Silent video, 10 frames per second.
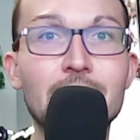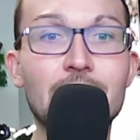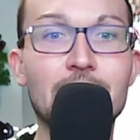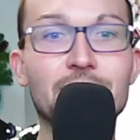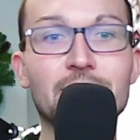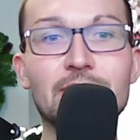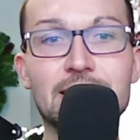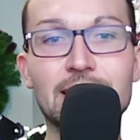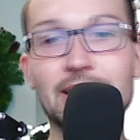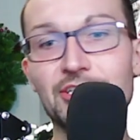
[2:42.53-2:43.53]
under
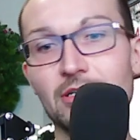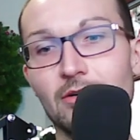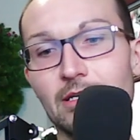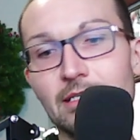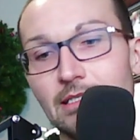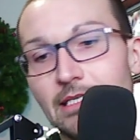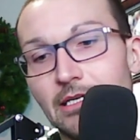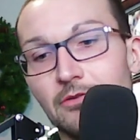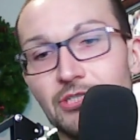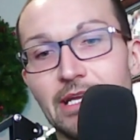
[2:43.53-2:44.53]
investigation, according to the
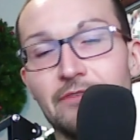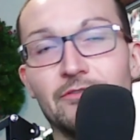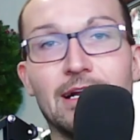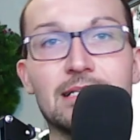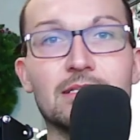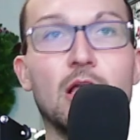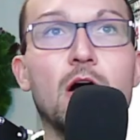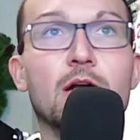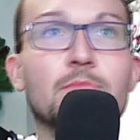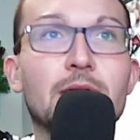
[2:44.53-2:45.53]
DOJ, for as
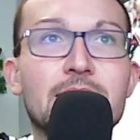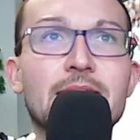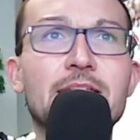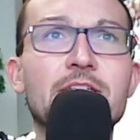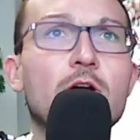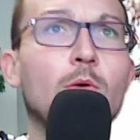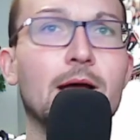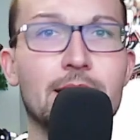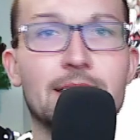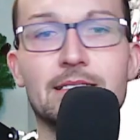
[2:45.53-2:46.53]
long. But uh, you know
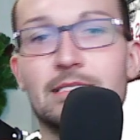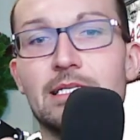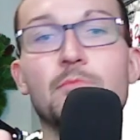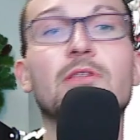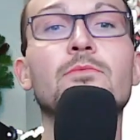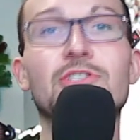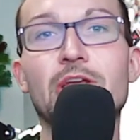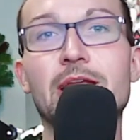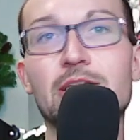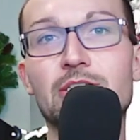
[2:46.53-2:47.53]
what? It, uh, something would
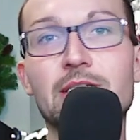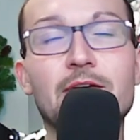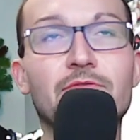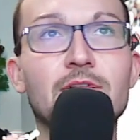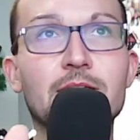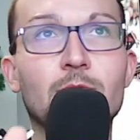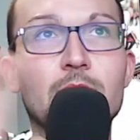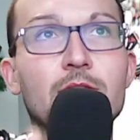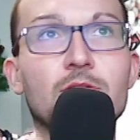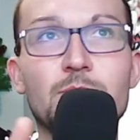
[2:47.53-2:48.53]
change. Definitely one
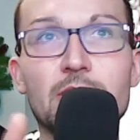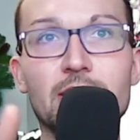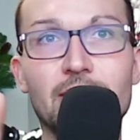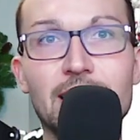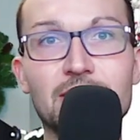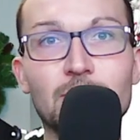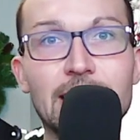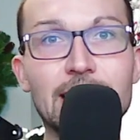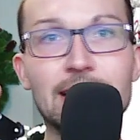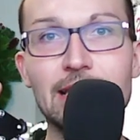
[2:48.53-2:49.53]
of those bureaucrats would
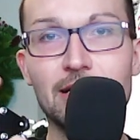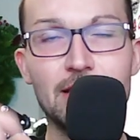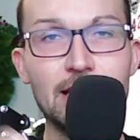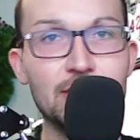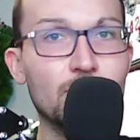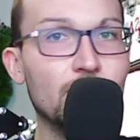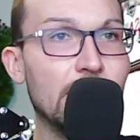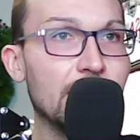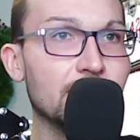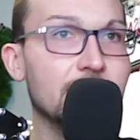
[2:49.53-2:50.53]
get in there and they'd do
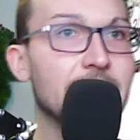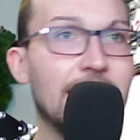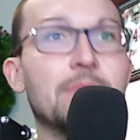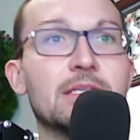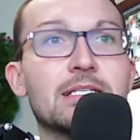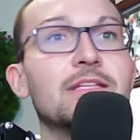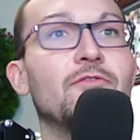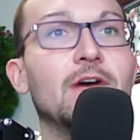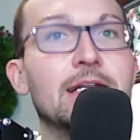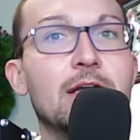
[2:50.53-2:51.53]
their damnedest to
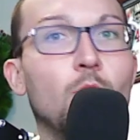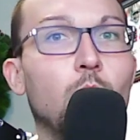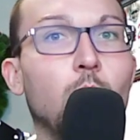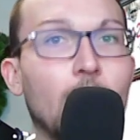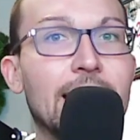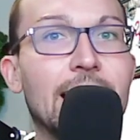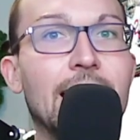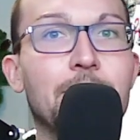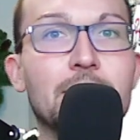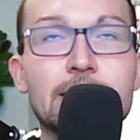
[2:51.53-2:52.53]
find out what
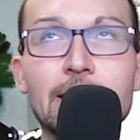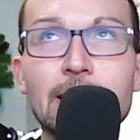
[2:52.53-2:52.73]
happened,